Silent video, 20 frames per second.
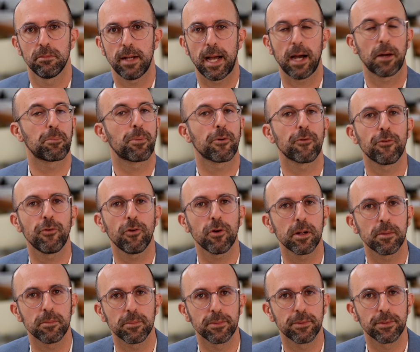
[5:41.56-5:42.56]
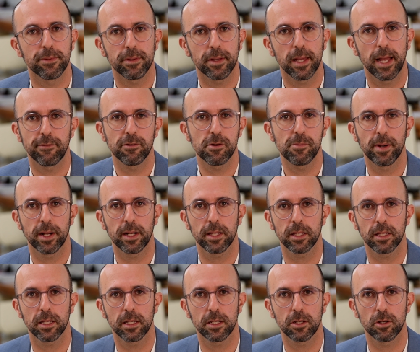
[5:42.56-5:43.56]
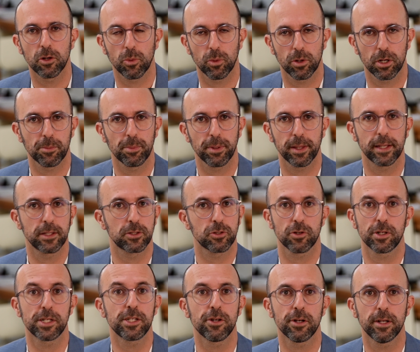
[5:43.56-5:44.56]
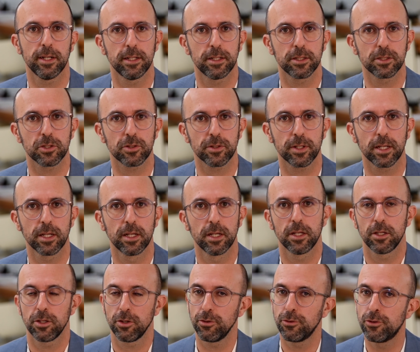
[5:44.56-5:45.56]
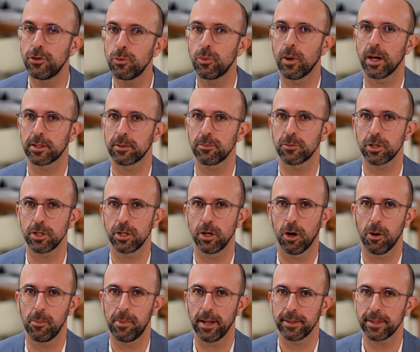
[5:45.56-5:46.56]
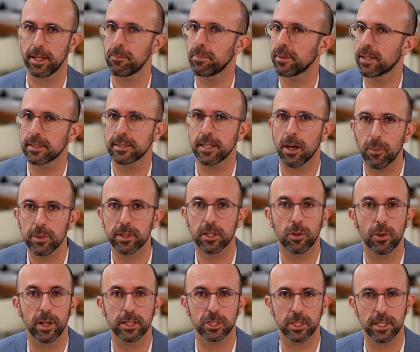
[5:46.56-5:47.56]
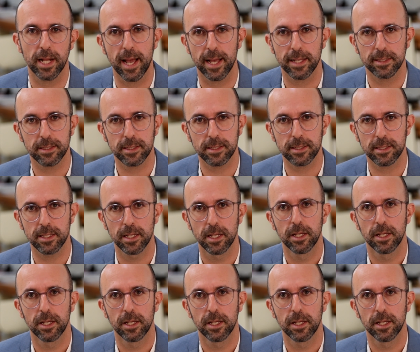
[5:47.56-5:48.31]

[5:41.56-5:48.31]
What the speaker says: outperformed everybody in your workplace or in your industry? You do want them to know about that, but that's not what the question asks.